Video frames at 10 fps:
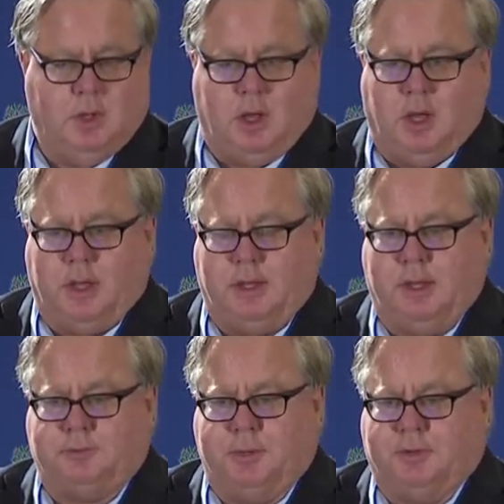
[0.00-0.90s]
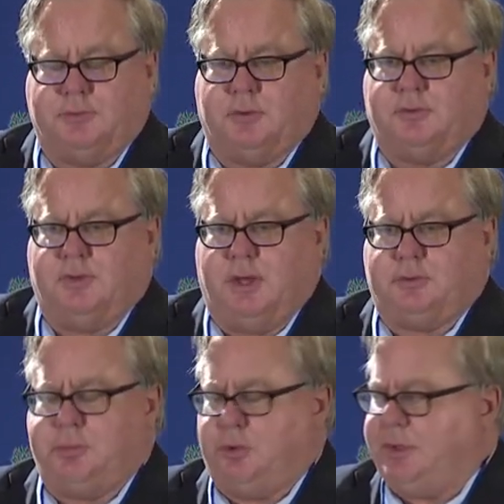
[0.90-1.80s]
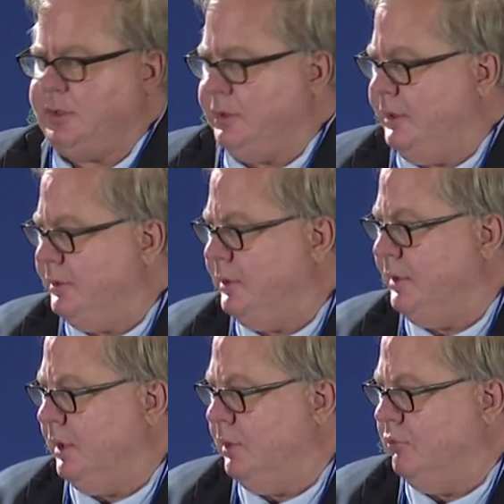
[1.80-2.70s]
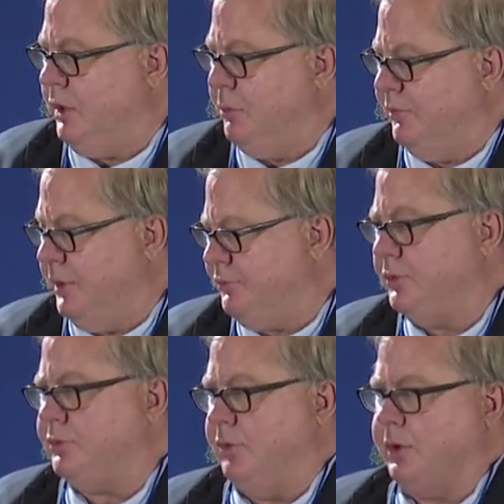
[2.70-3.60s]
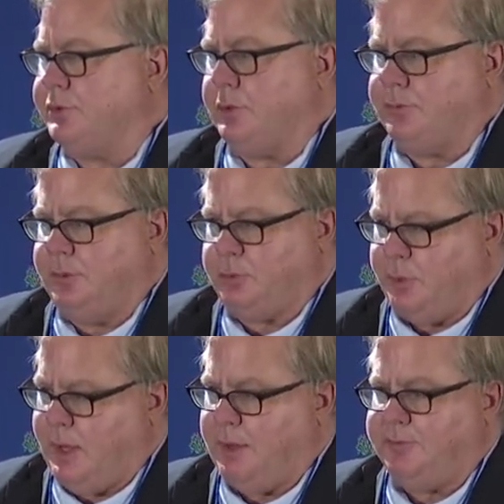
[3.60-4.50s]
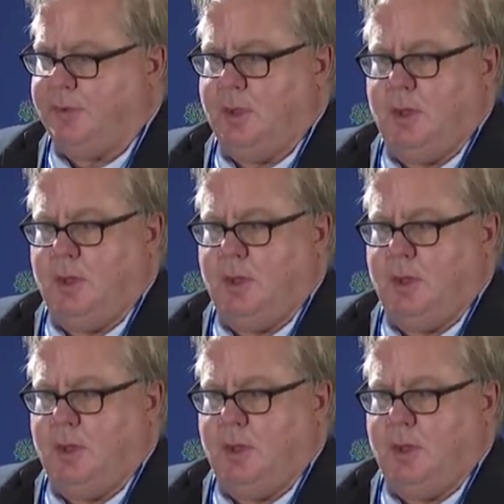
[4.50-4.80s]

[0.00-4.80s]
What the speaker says: it has been a success, particularly in the realm of infrastructure, since we have